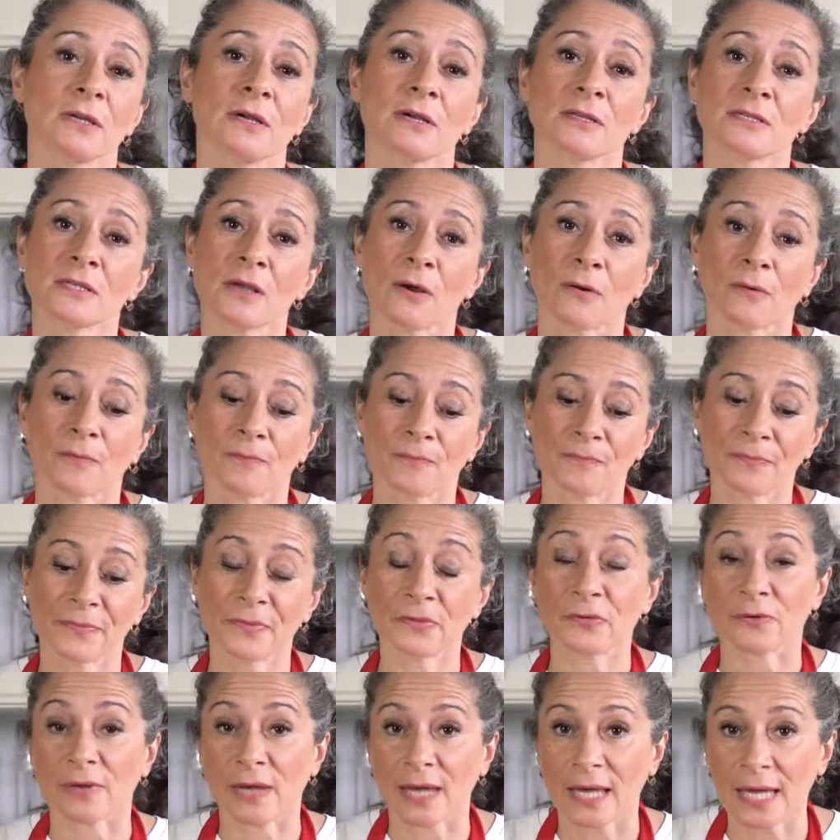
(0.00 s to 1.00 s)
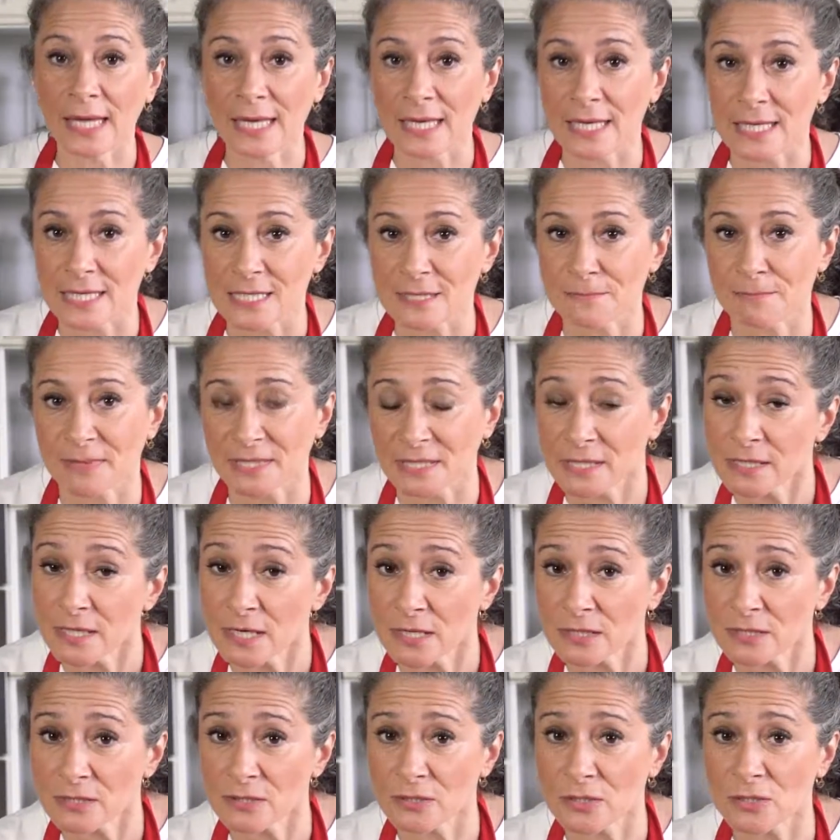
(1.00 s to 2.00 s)
So today is
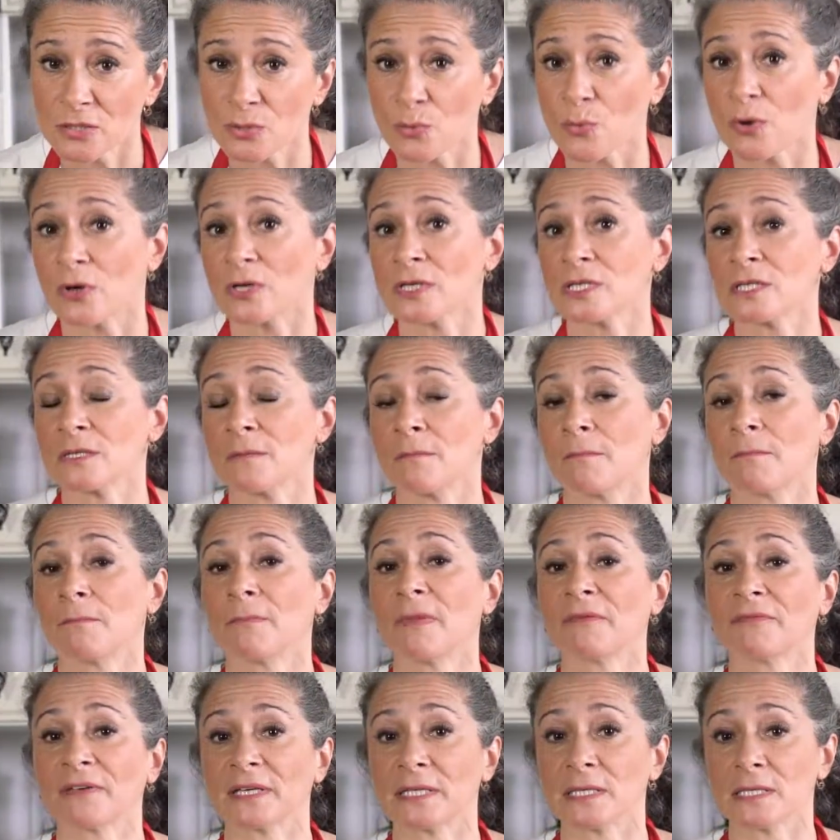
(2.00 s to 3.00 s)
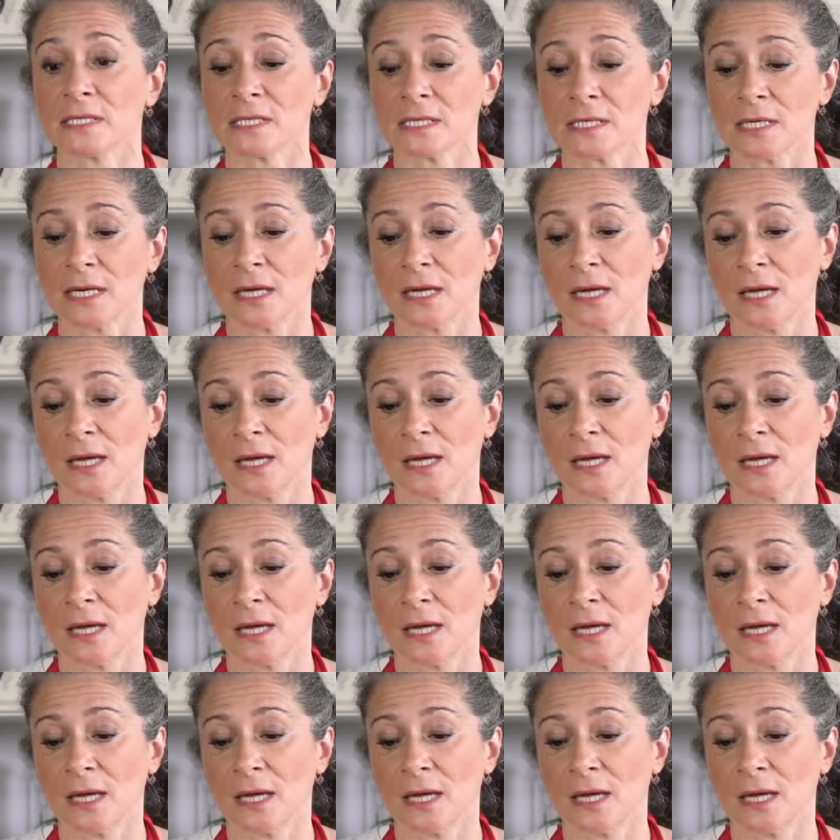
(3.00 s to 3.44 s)
butternut squash muffins